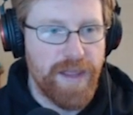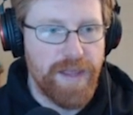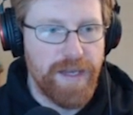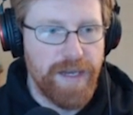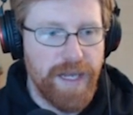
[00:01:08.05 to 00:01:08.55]

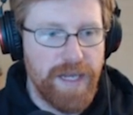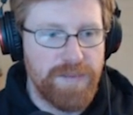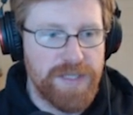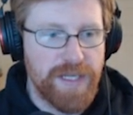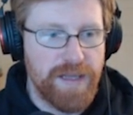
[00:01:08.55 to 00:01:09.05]
the
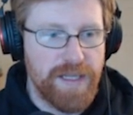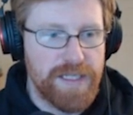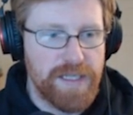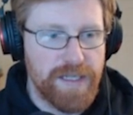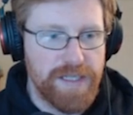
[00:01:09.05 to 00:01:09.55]
names in
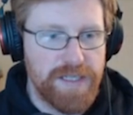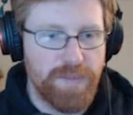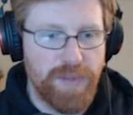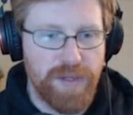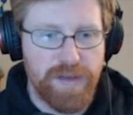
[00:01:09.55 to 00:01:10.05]
this
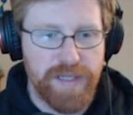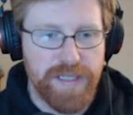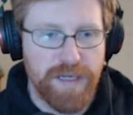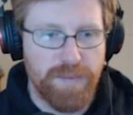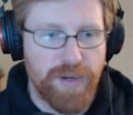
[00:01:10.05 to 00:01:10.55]
list, Bill
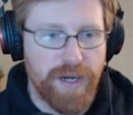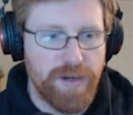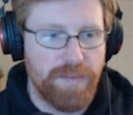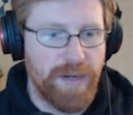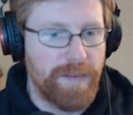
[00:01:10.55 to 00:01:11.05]
Clinton and Barack
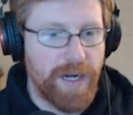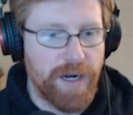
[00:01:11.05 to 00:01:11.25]
Obama,